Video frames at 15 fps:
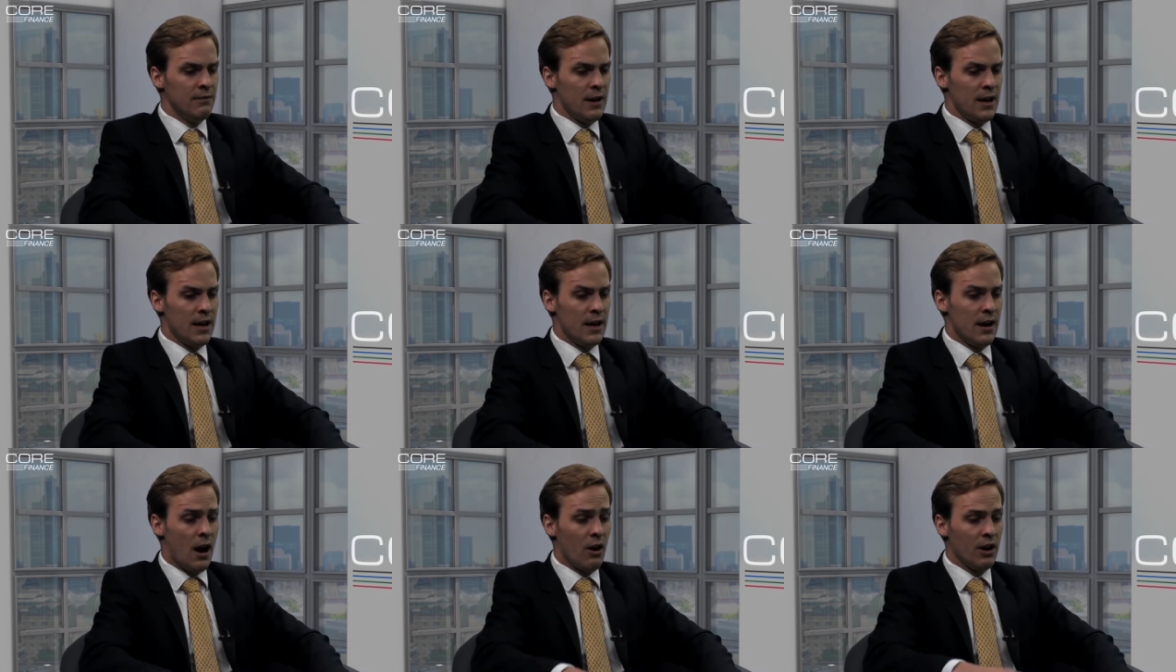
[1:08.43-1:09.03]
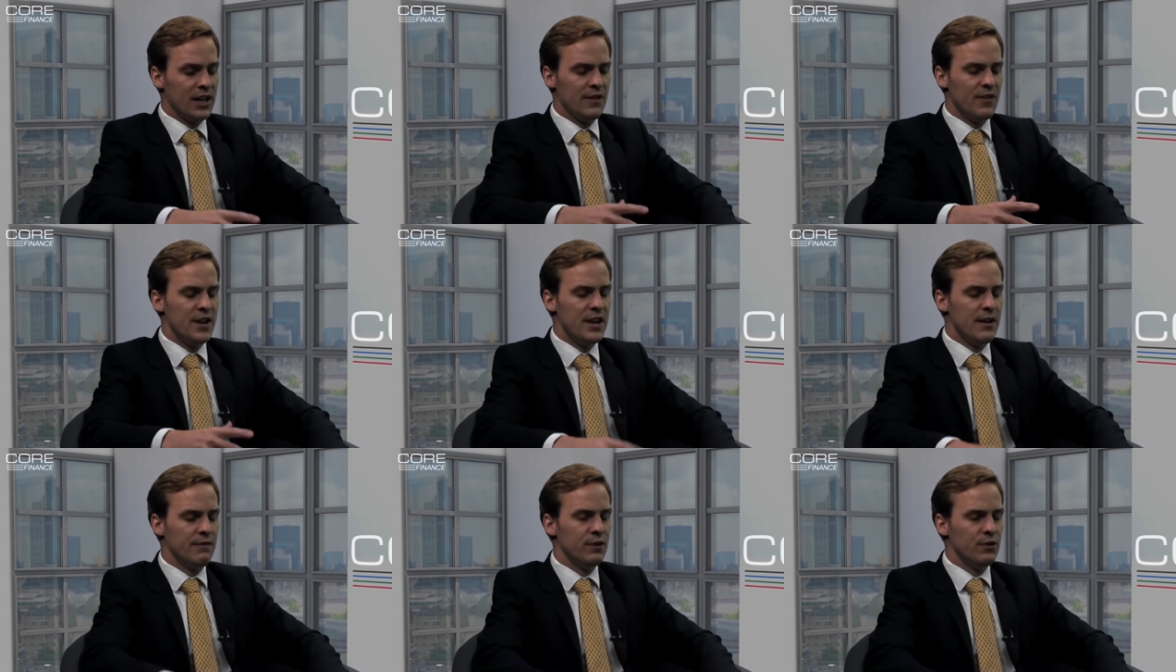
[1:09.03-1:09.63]
hike in the
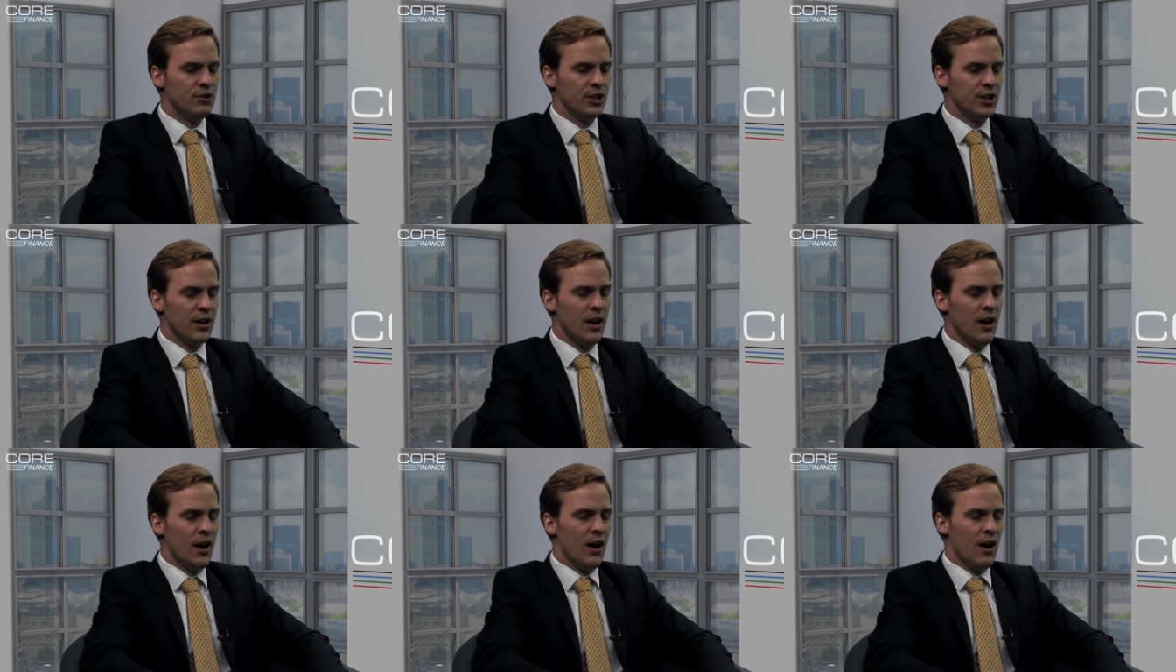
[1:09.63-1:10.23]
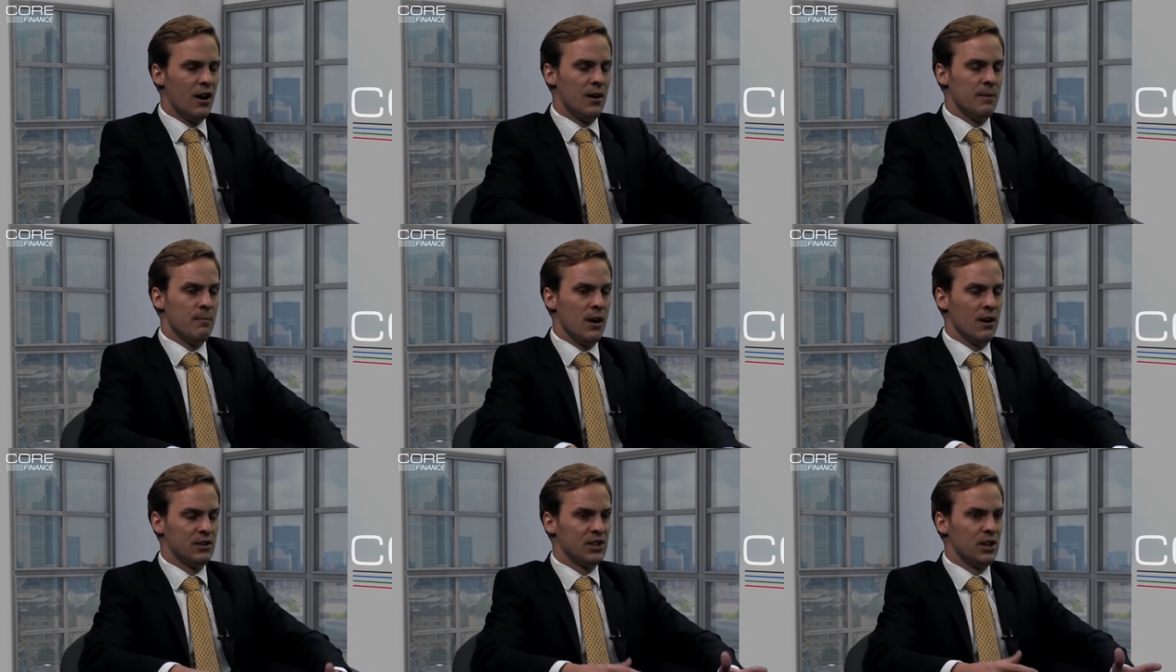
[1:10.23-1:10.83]
near future
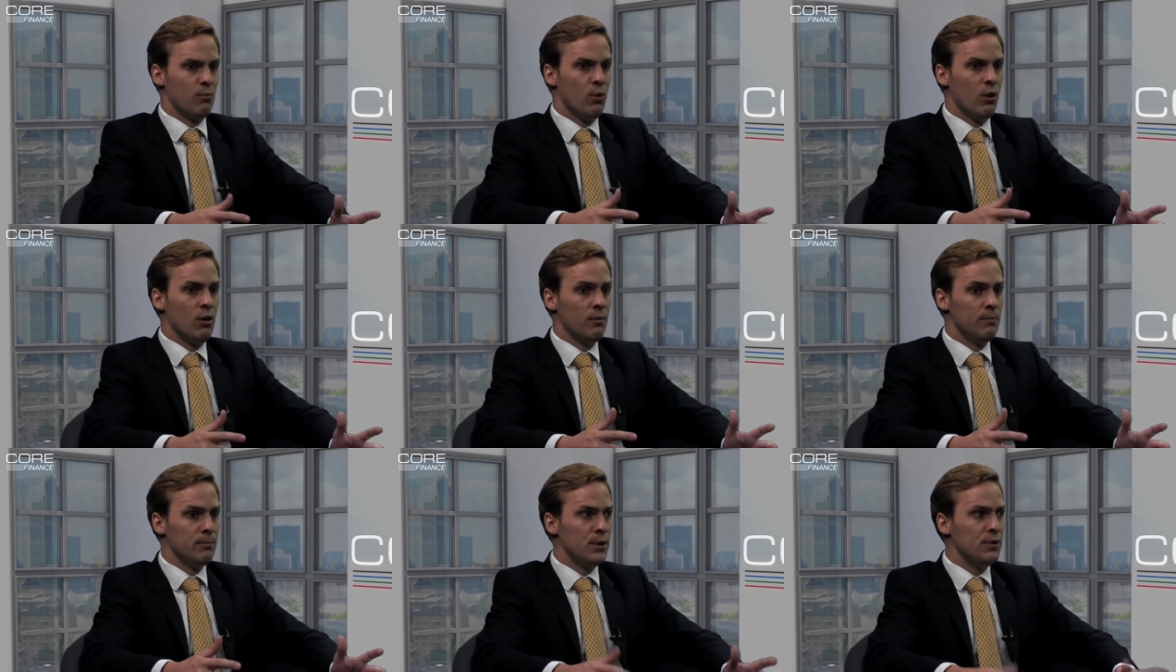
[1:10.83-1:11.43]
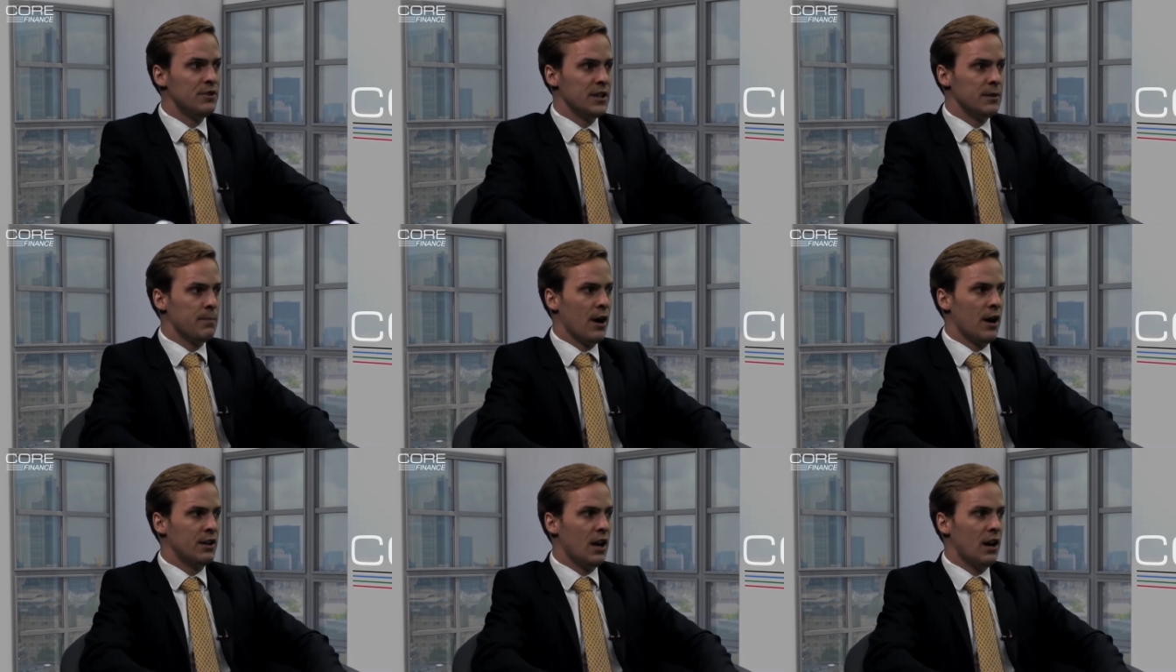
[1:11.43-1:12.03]
are somewhat muted.
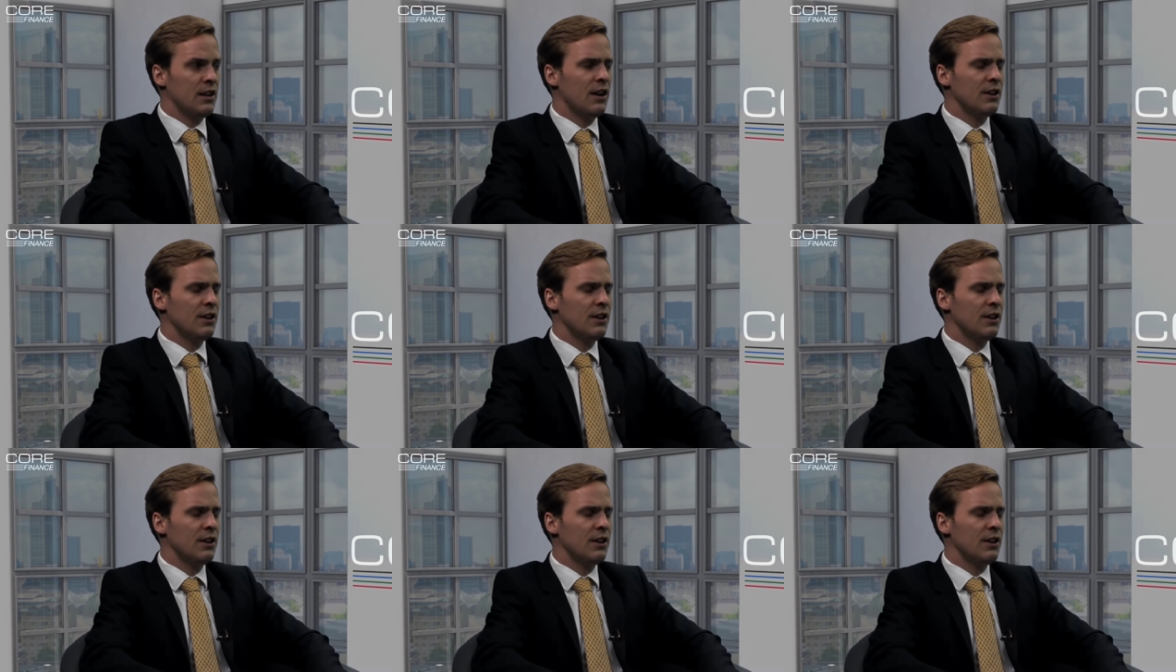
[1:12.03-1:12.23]
But I